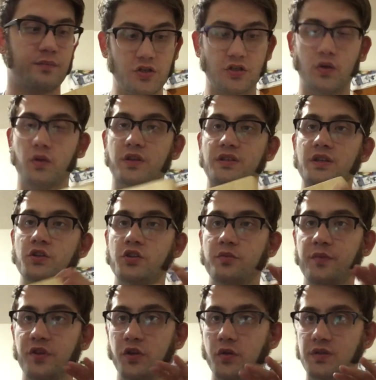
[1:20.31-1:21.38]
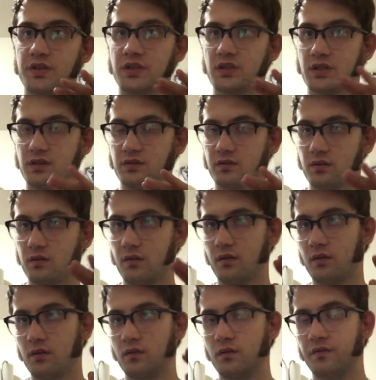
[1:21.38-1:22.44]
So this instrument uses
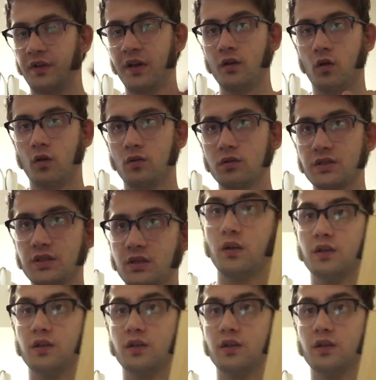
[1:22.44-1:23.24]
vent holes.